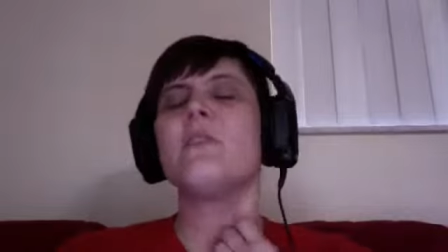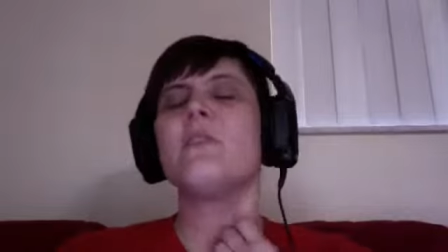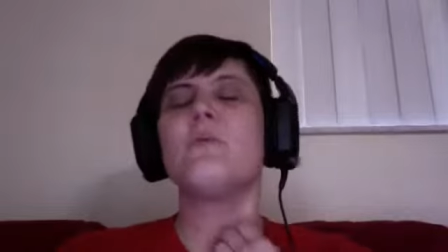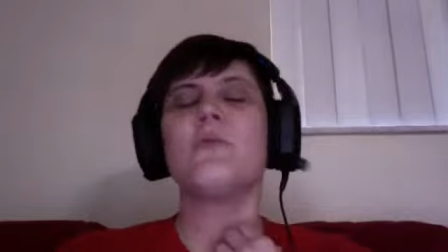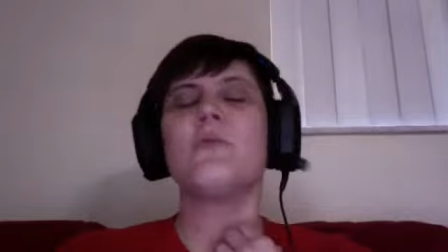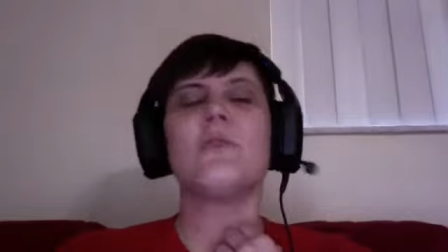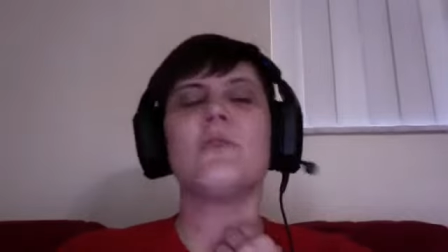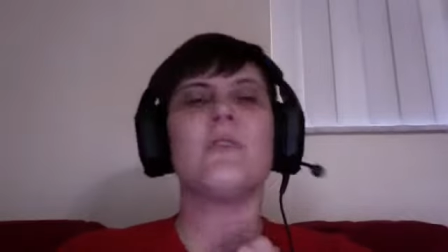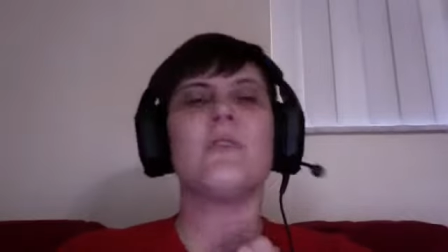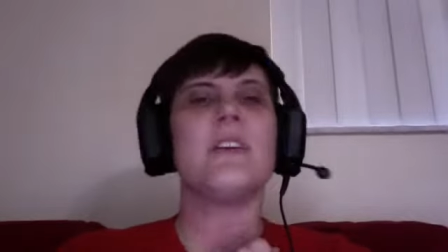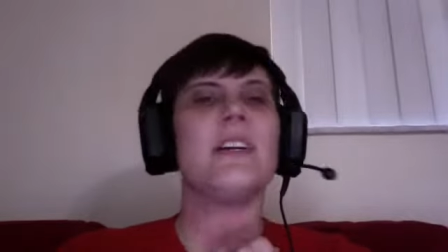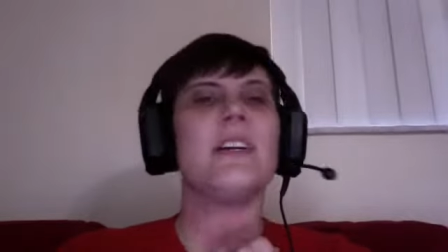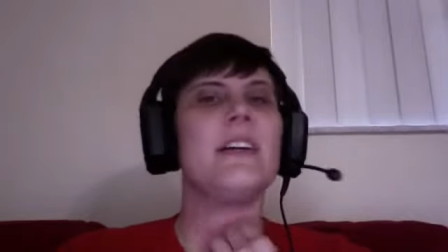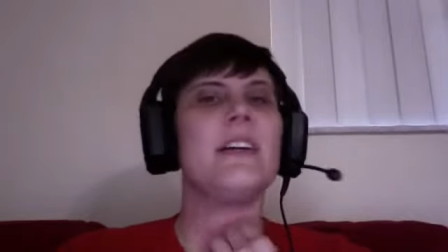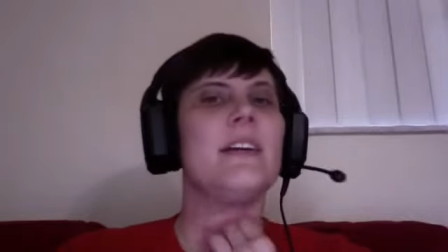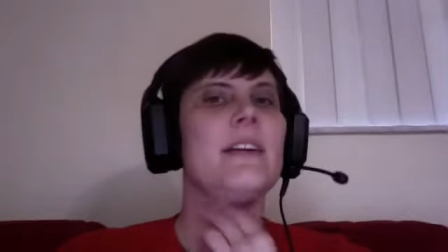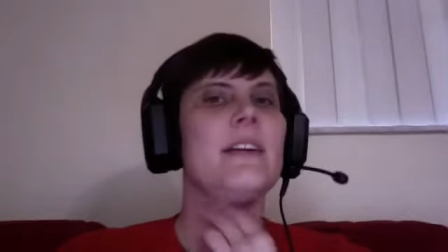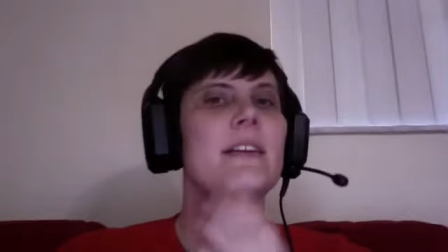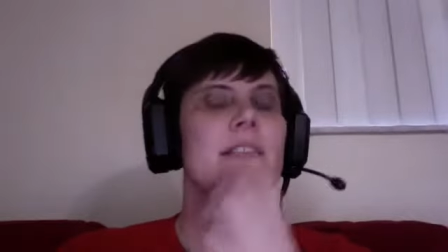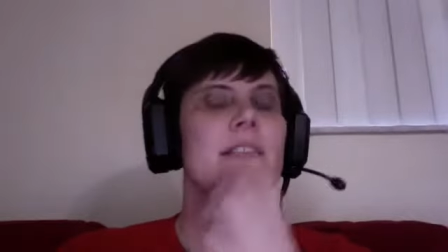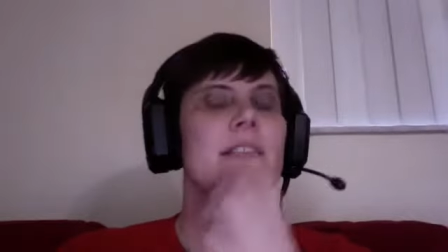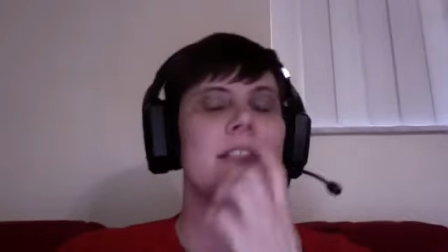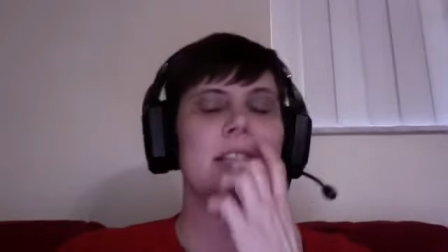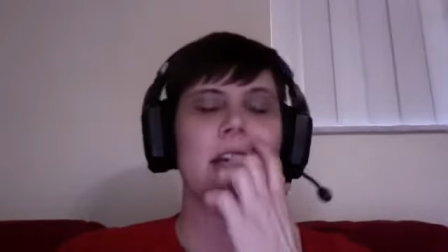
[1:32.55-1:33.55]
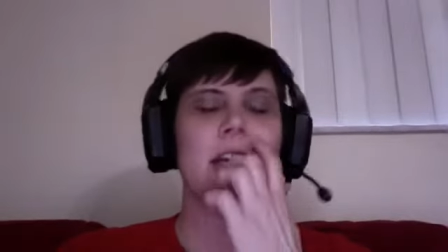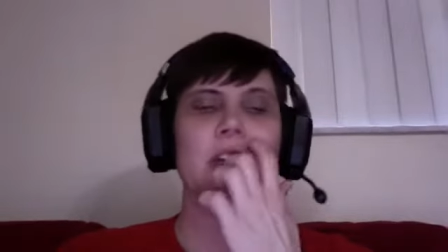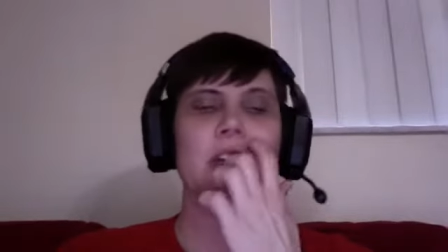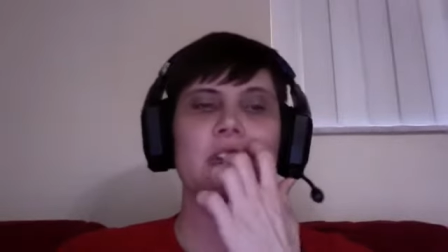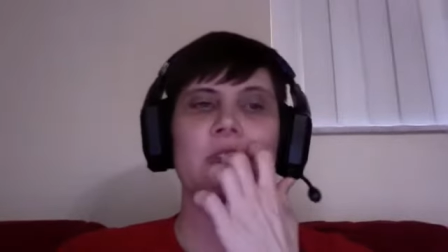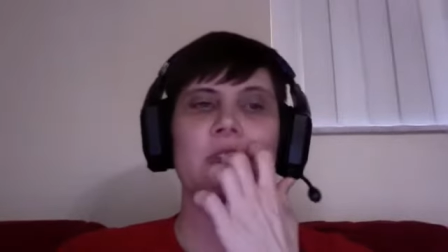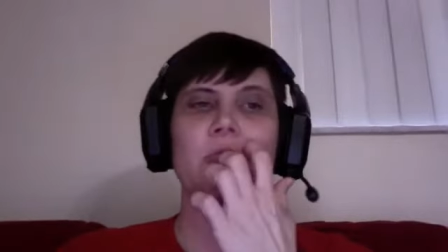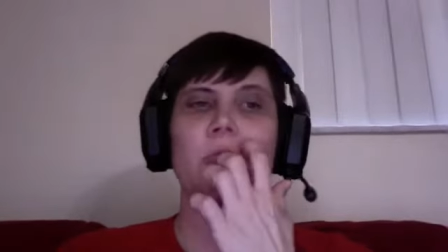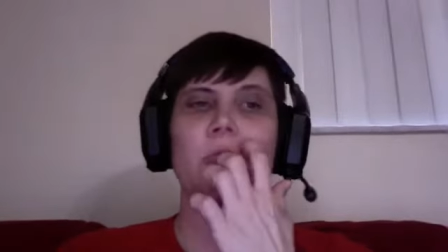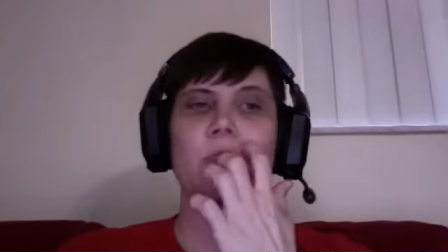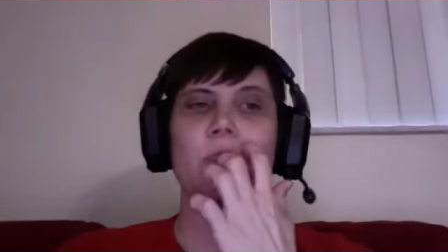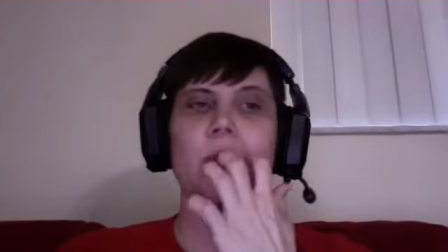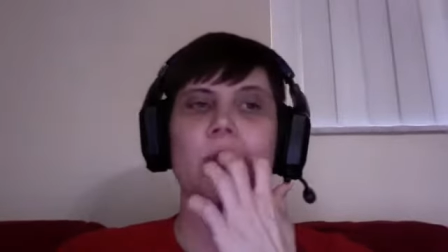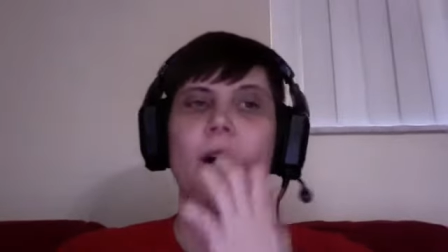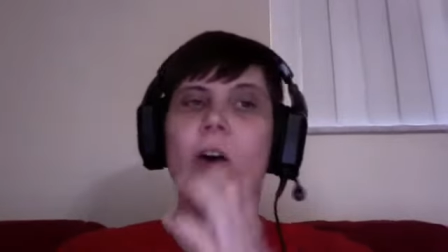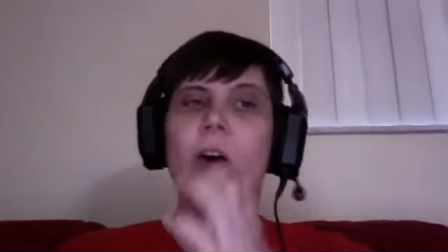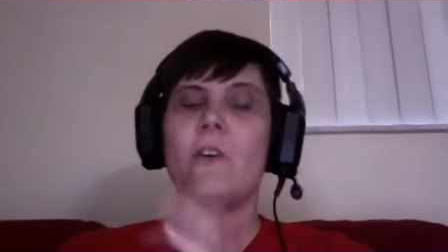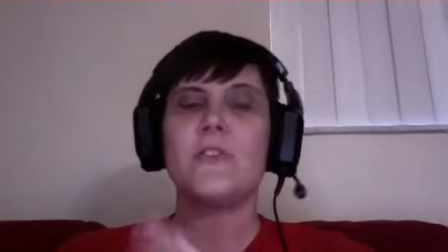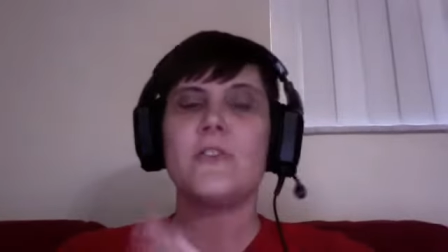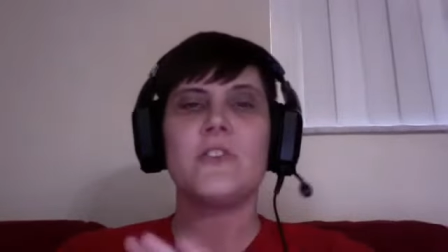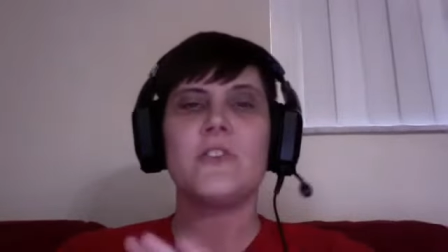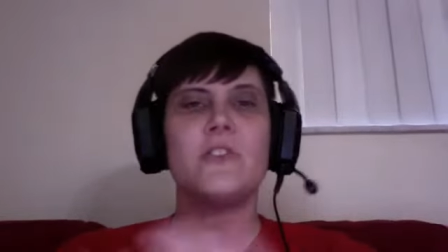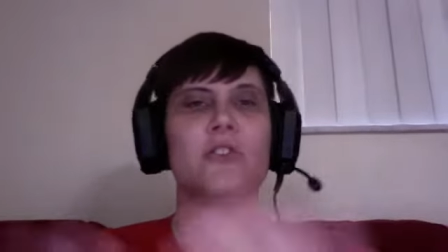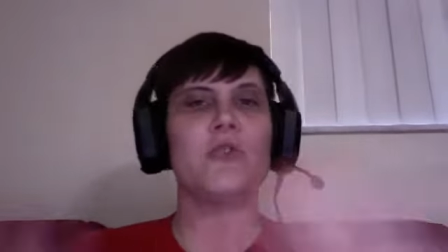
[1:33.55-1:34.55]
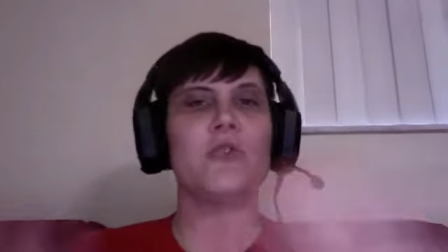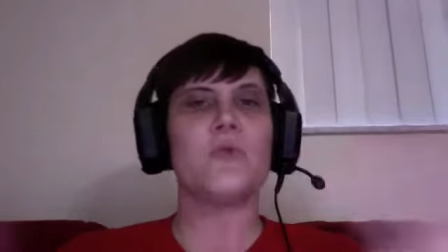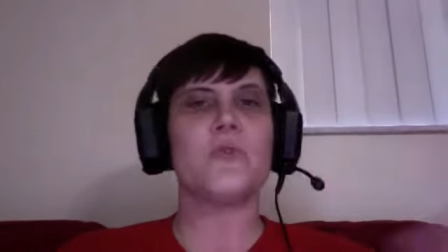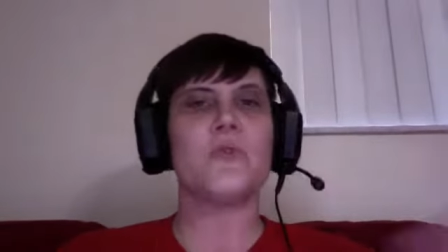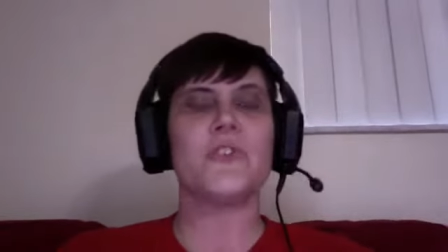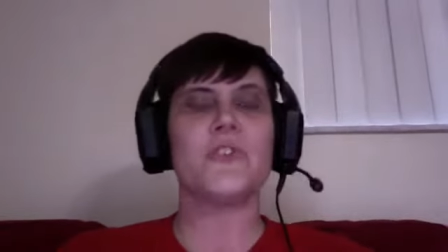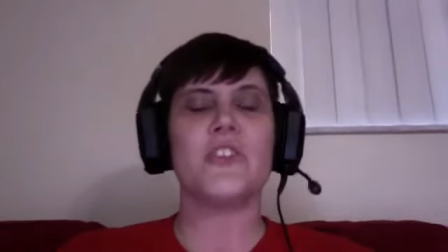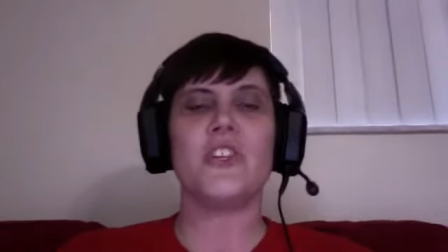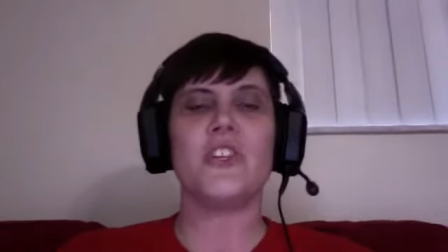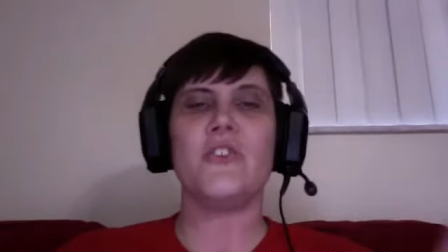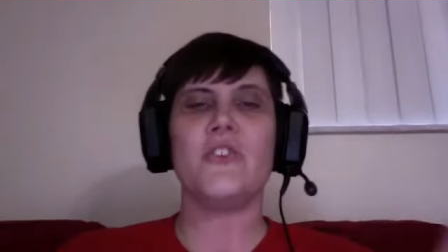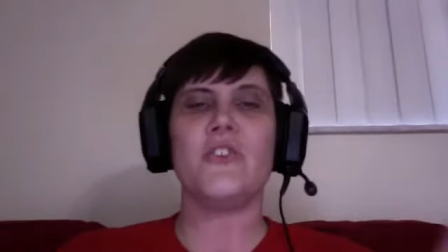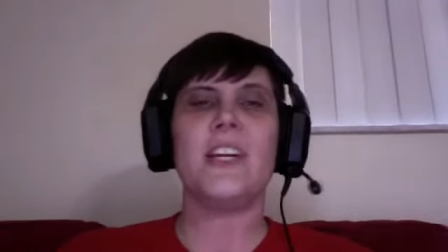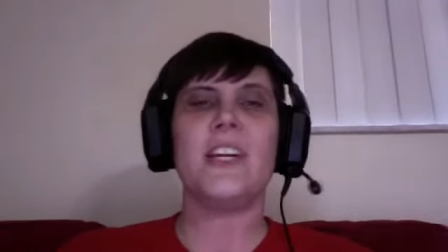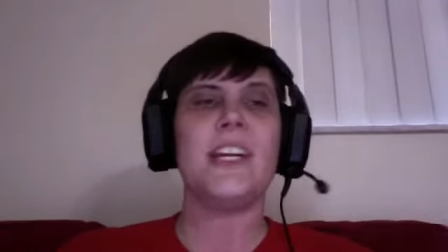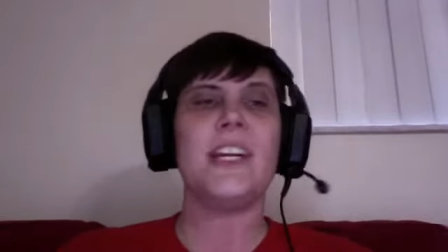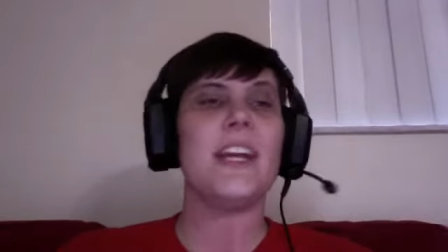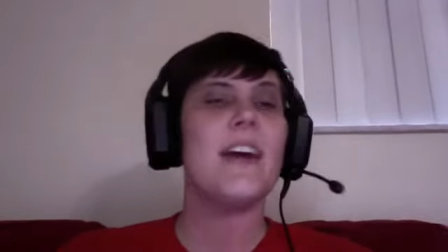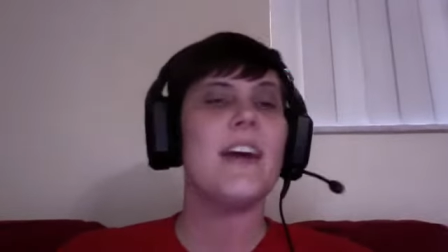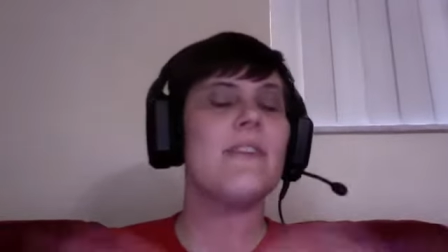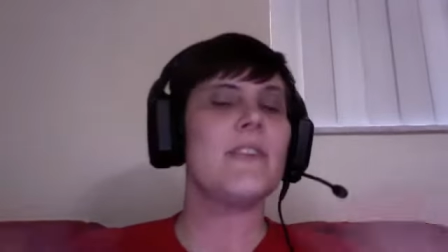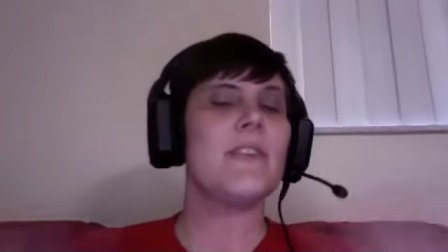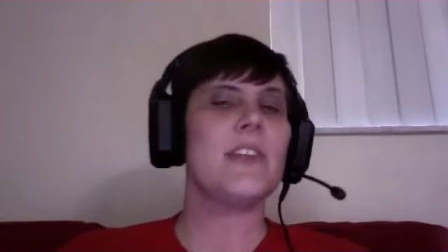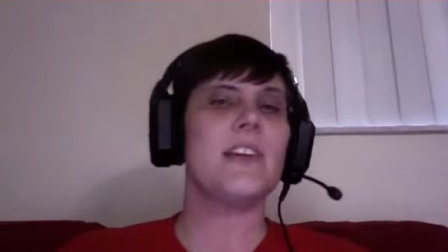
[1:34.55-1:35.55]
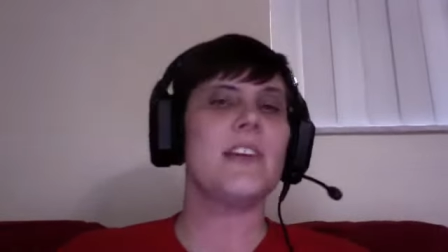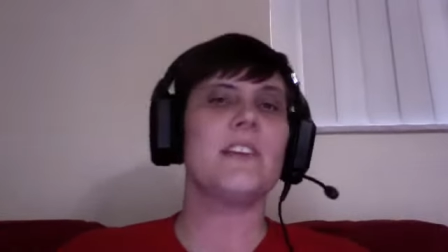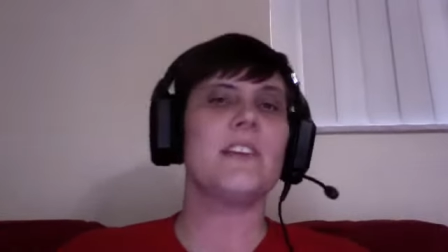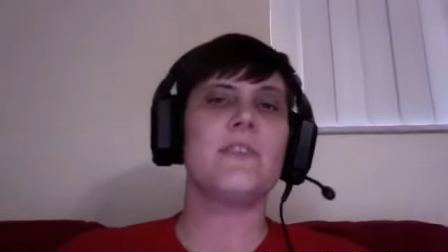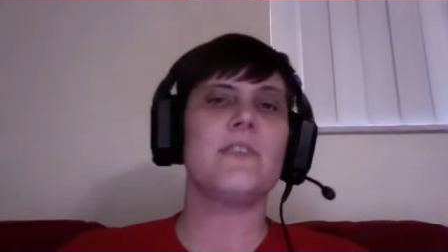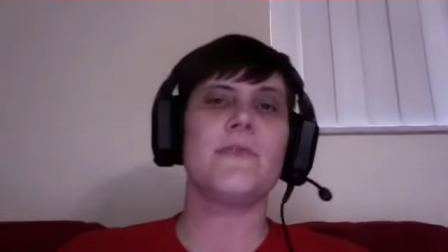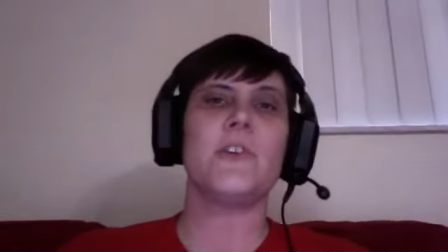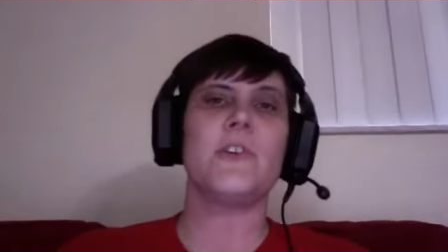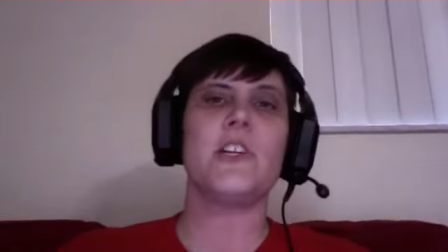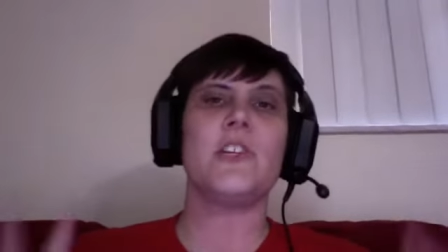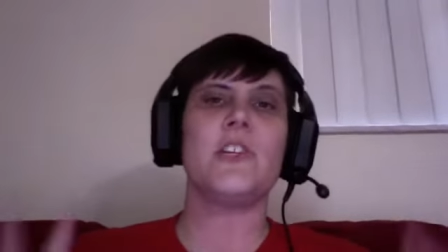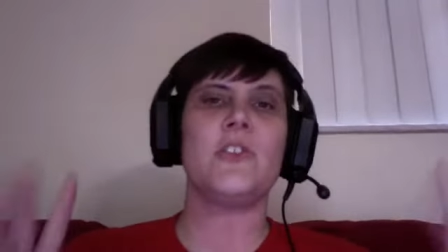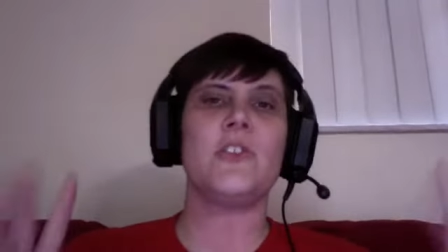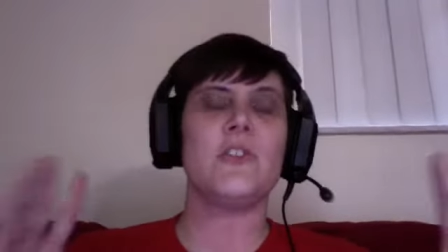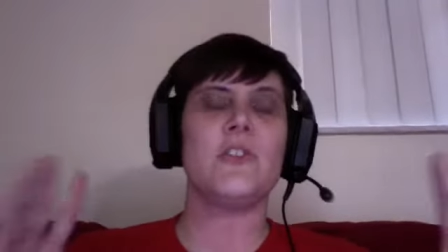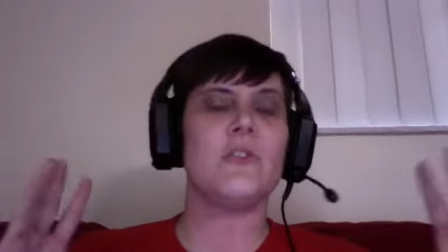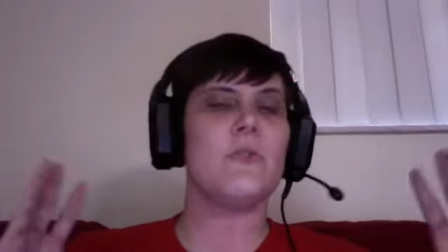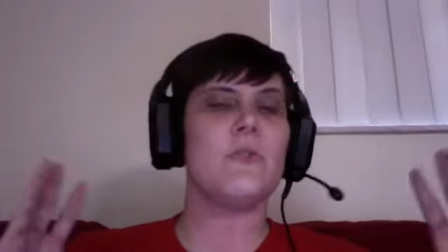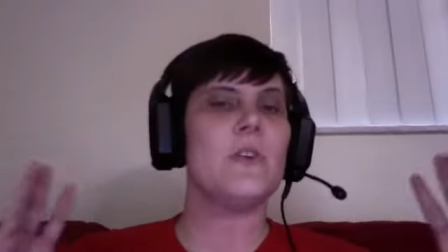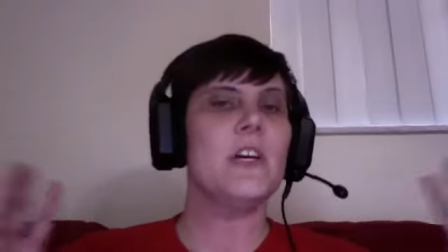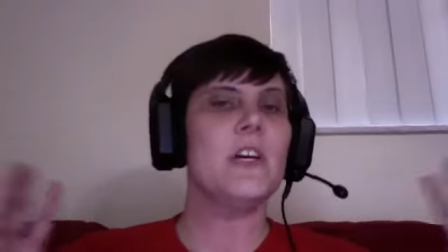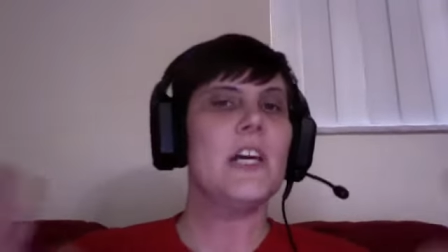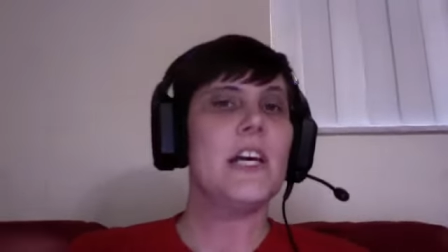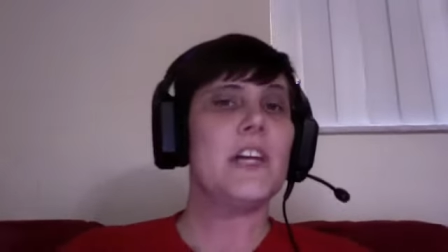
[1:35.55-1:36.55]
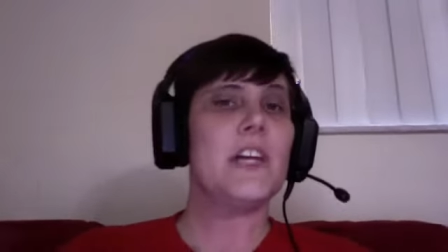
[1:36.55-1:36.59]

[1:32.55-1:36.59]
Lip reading: It will send you all to the tools that you need. Everything is free to do.